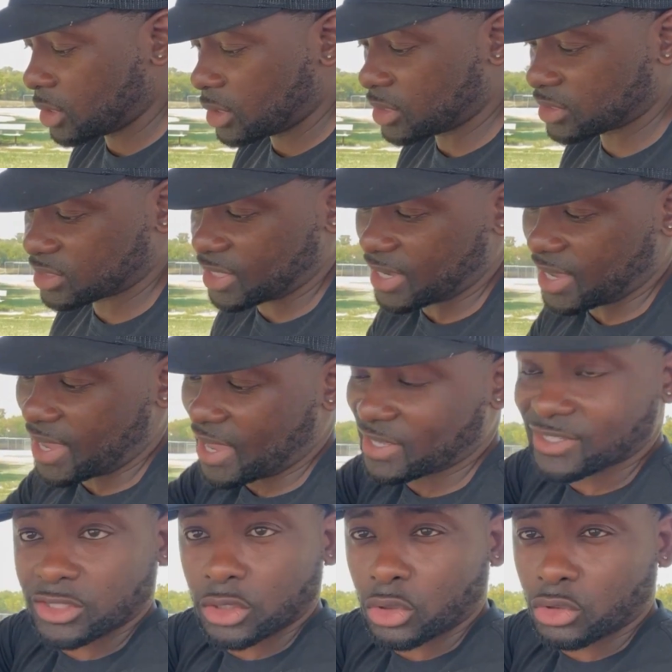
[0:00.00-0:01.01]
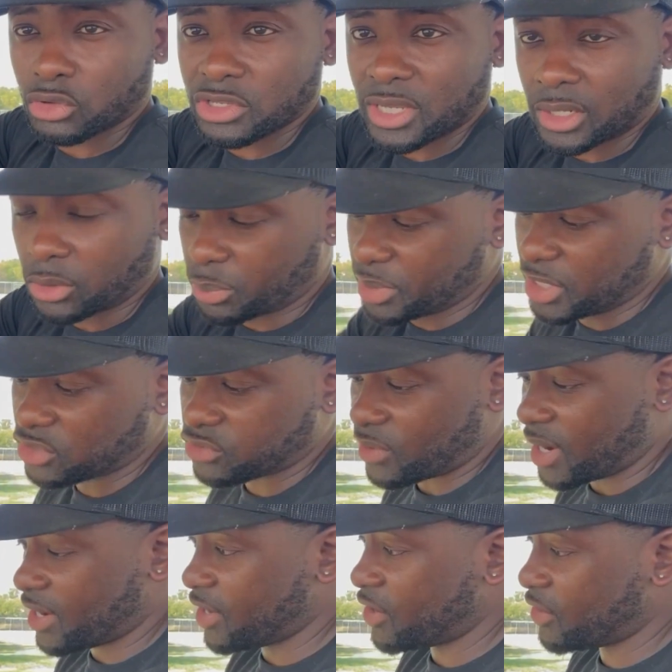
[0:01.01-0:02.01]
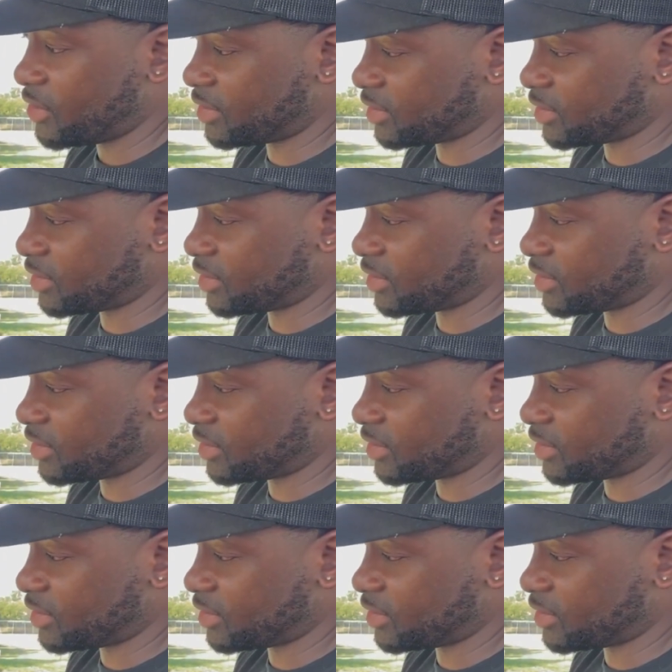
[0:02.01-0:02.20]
because it has a little yellow piece right here.